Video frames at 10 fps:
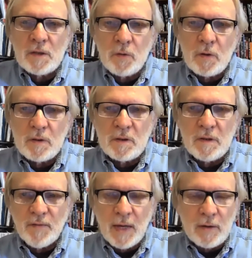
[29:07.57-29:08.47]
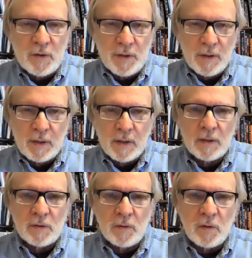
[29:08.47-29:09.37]
sources of energy
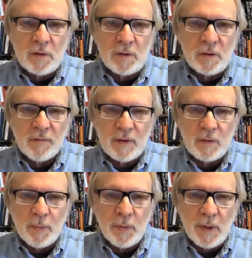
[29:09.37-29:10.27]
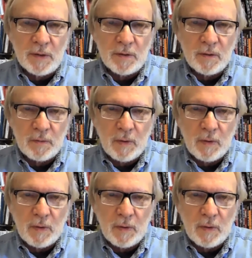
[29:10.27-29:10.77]
and sources of inspiration.